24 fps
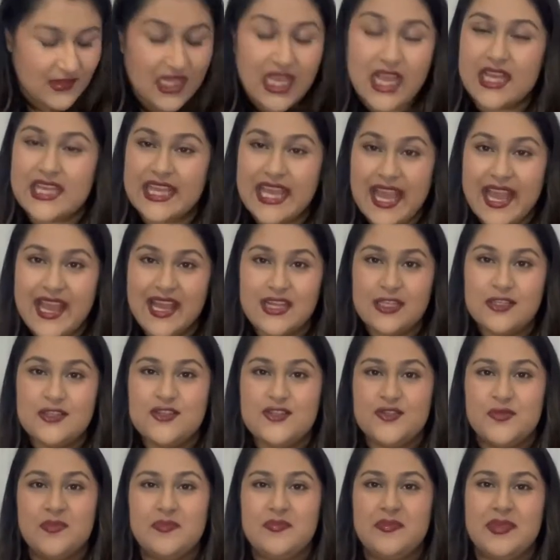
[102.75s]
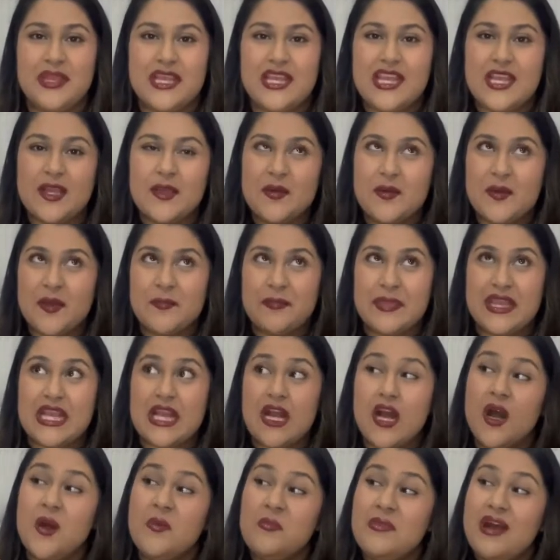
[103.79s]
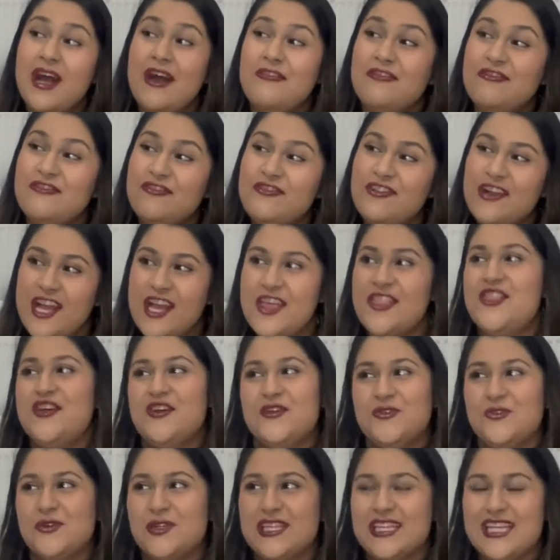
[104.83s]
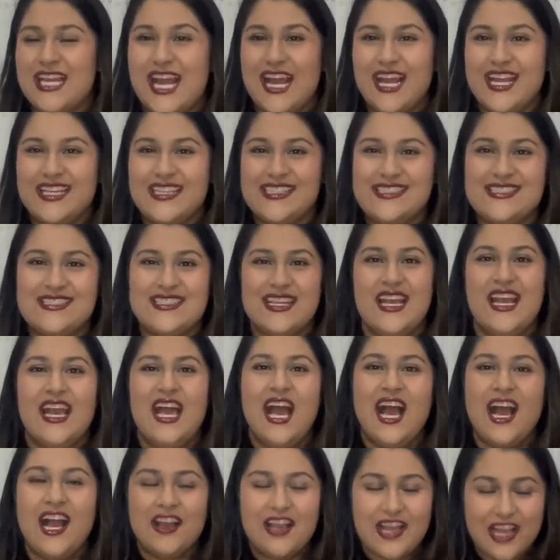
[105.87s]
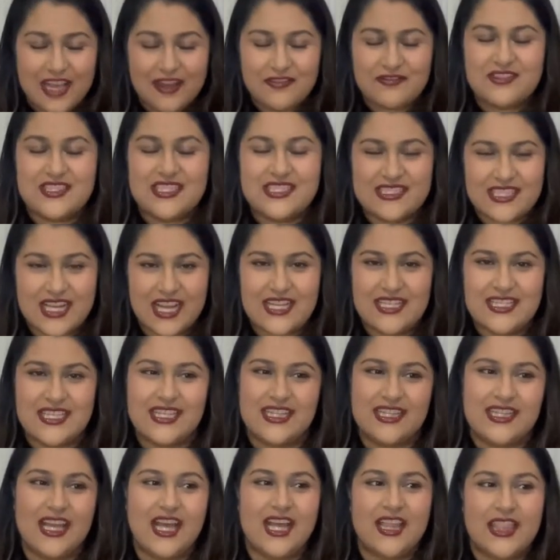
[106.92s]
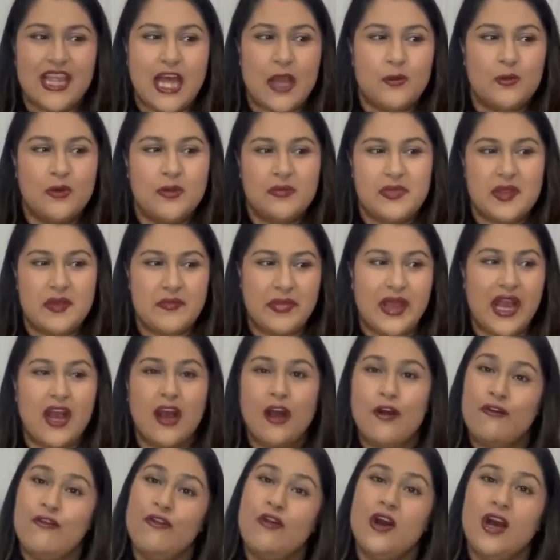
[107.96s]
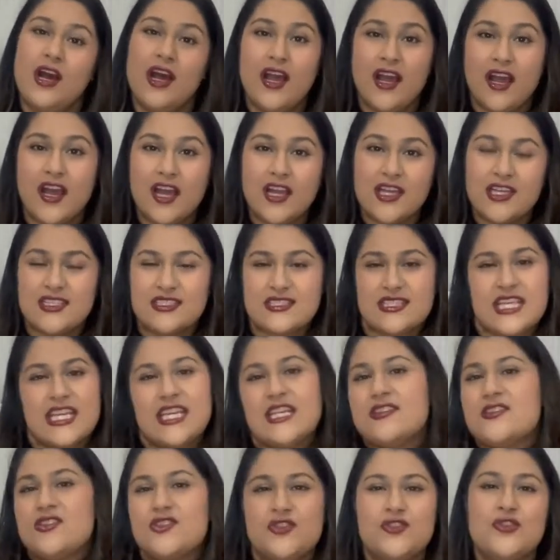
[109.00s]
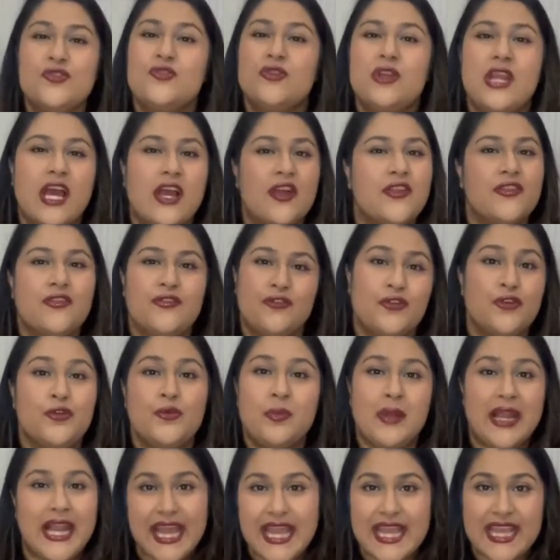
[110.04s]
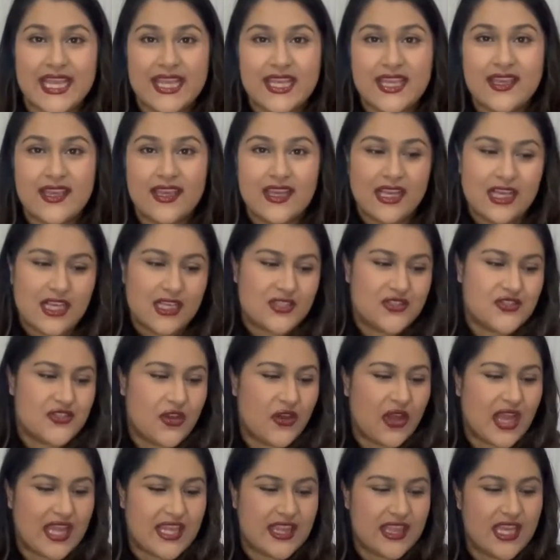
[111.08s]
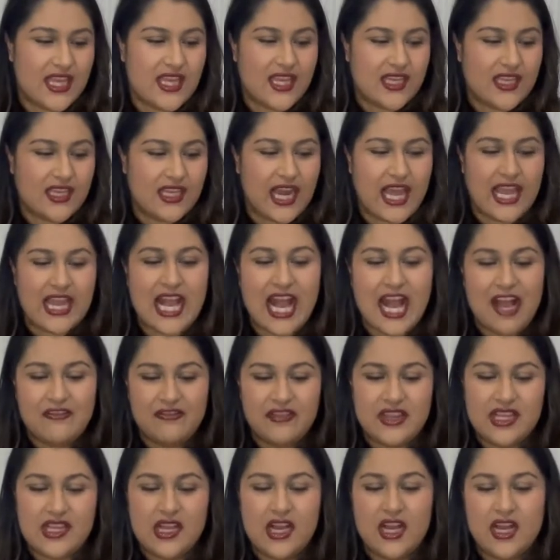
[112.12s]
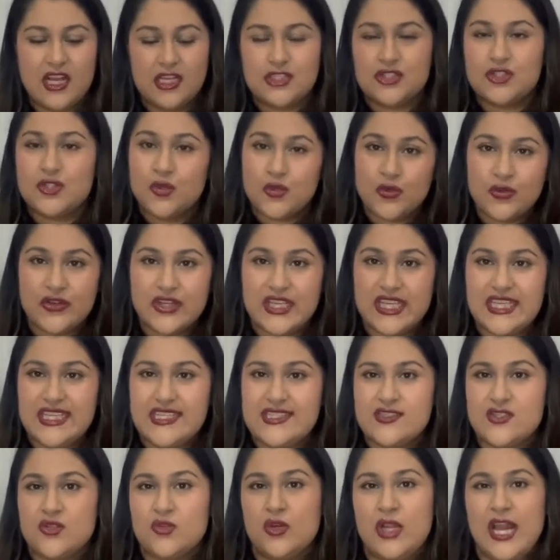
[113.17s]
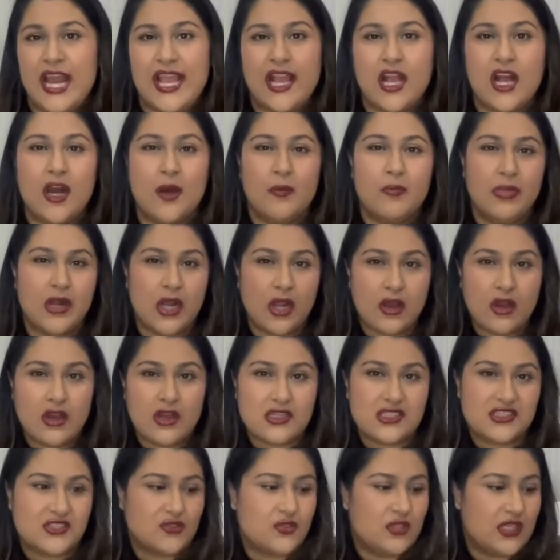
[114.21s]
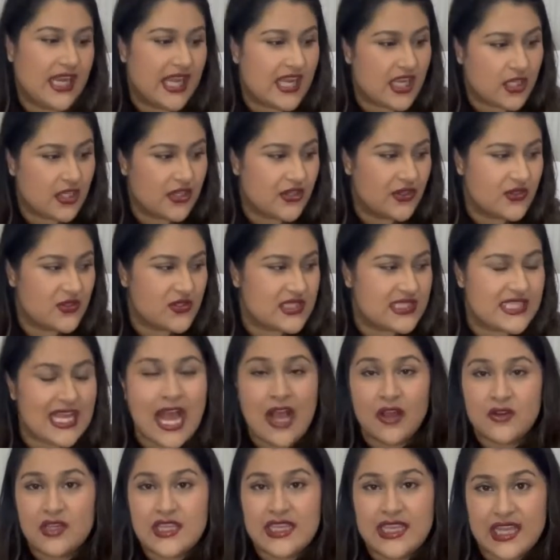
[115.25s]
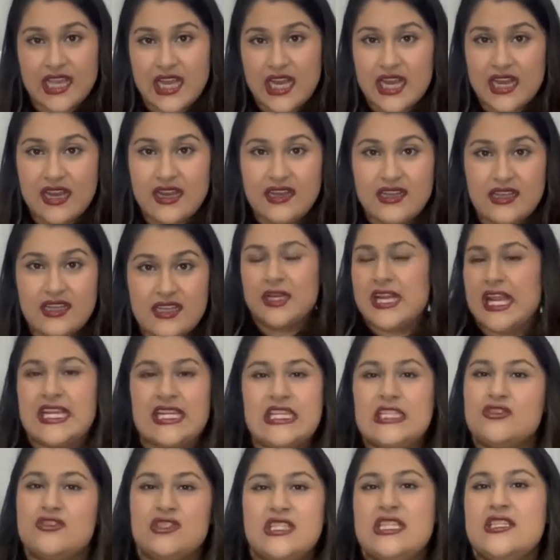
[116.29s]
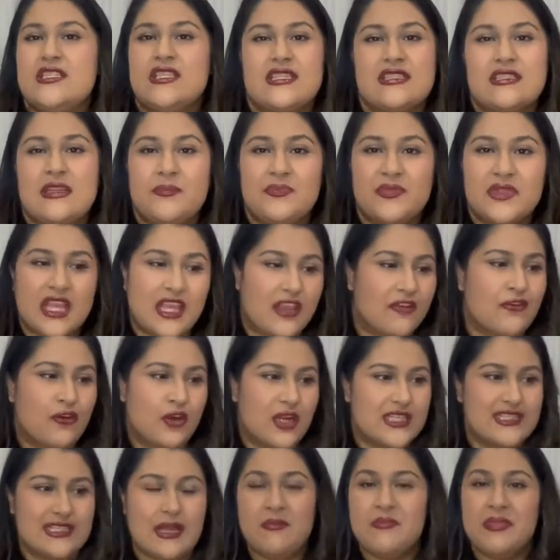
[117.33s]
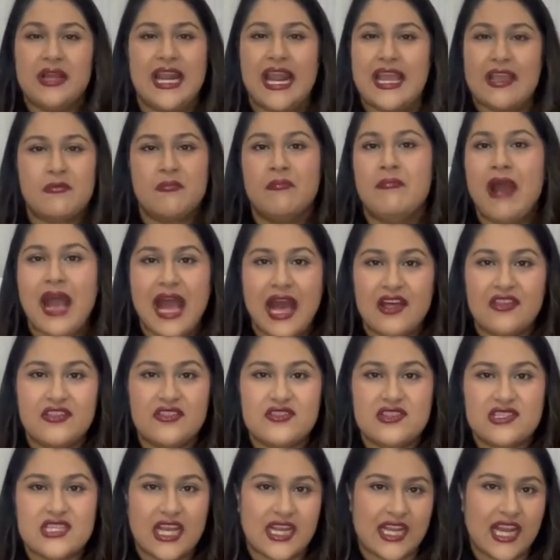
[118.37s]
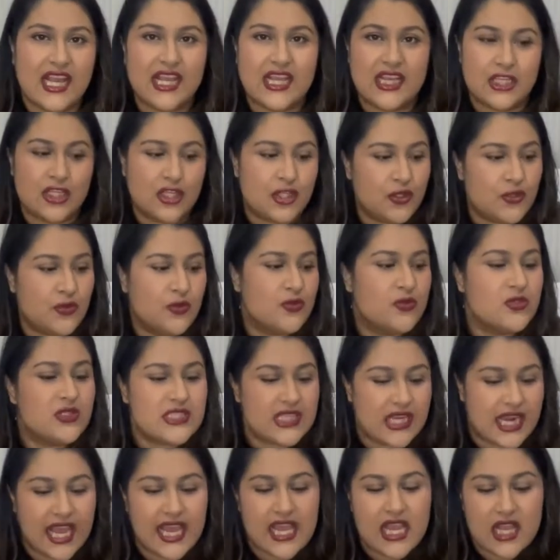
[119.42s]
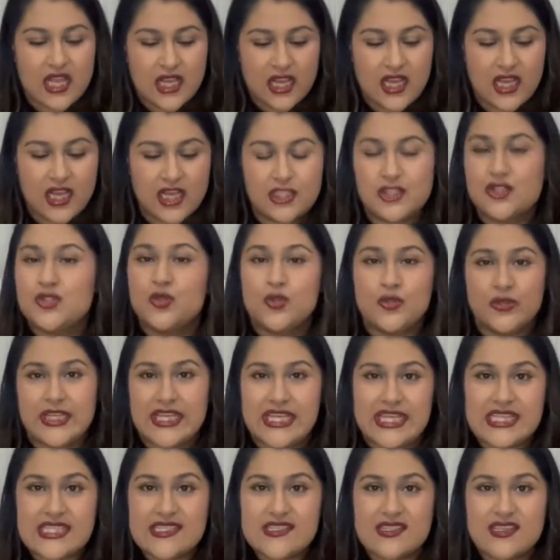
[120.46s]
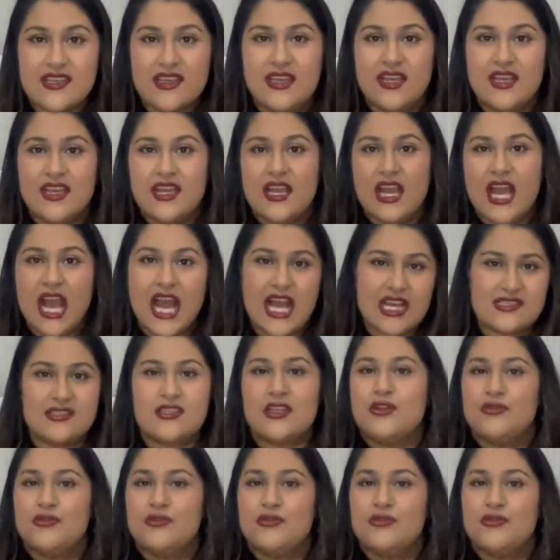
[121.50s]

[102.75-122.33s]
again to be become further organized I have decided that that will be better for her because kids do learn through play. So I think like having her toys or like her blocks or Legos down here, I need to teach her something, for example, like maths, and I can use like her toys as a